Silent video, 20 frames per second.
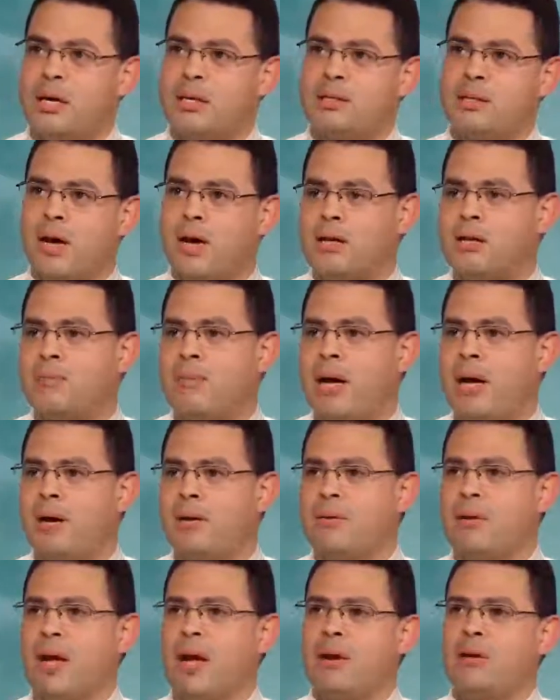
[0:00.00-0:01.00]
talk
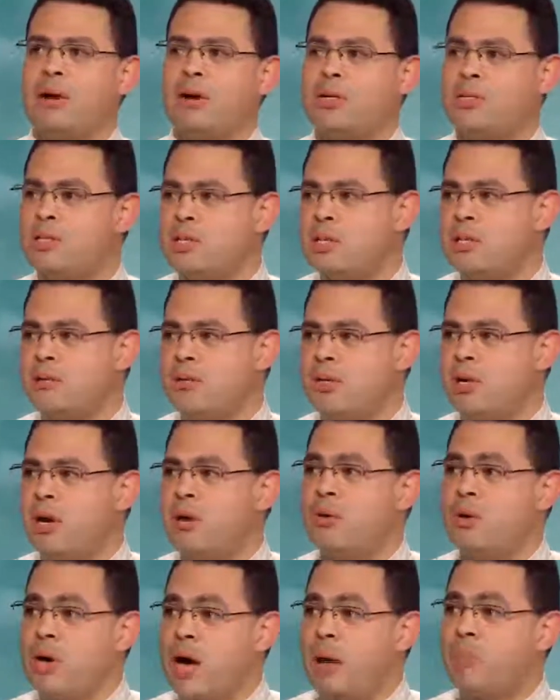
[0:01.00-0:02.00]
about how our children
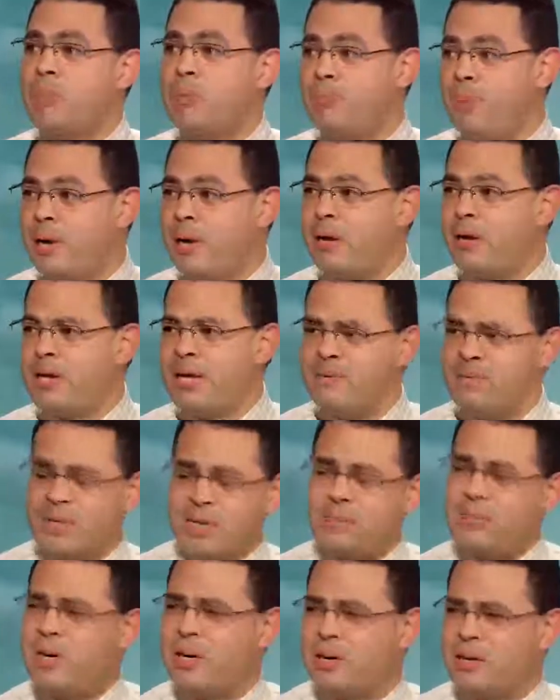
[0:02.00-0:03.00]
are not prepared, even
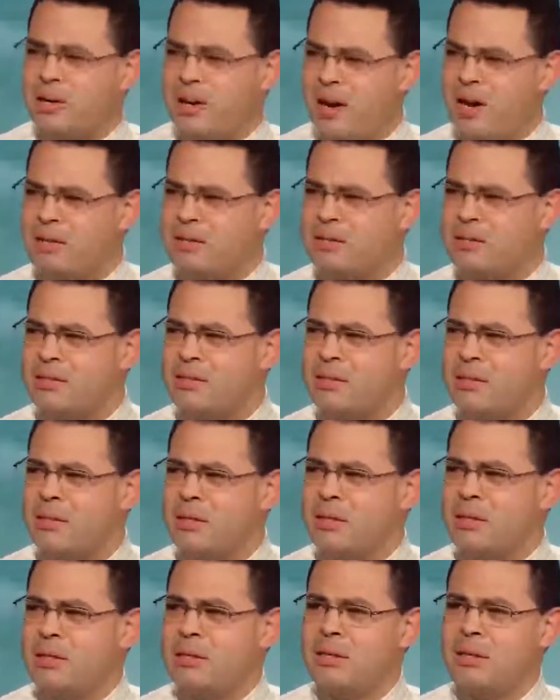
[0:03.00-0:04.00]
coming out of college.
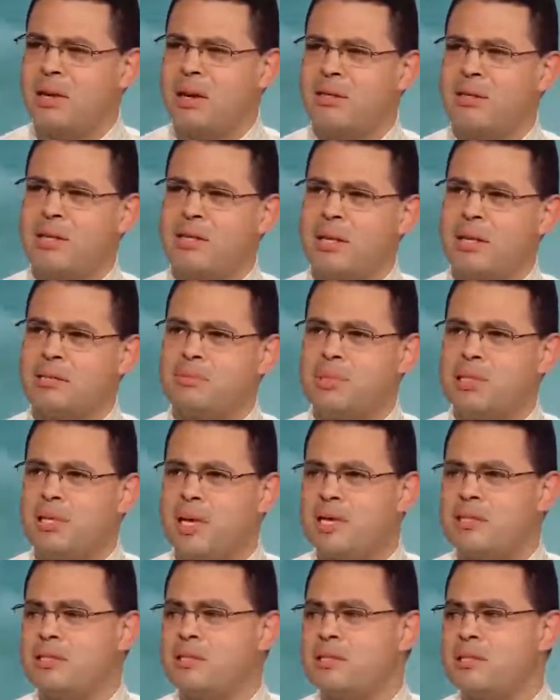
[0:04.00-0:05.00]
You know, I think the
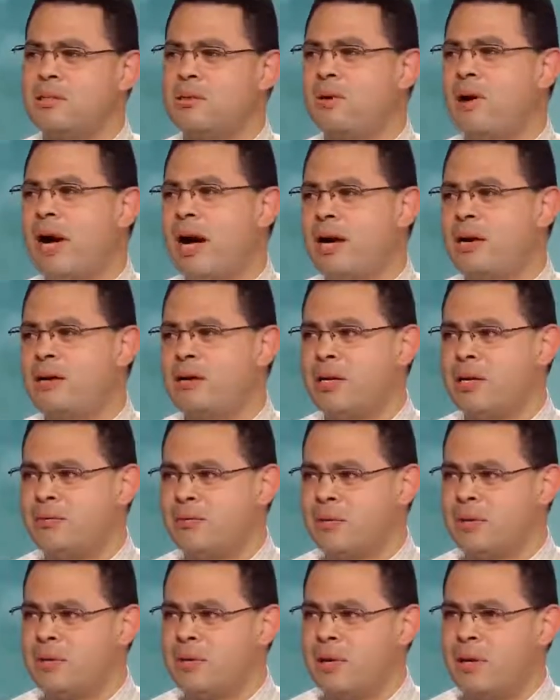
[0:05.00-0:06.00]
expectation is a little higher
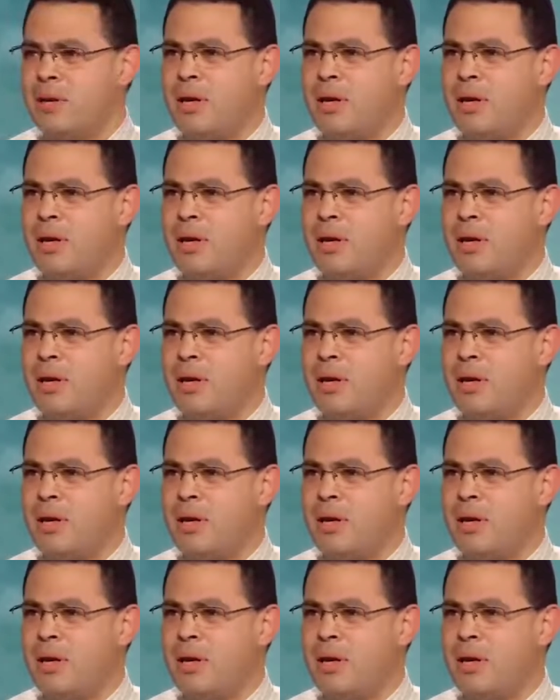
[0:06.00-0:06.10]
even.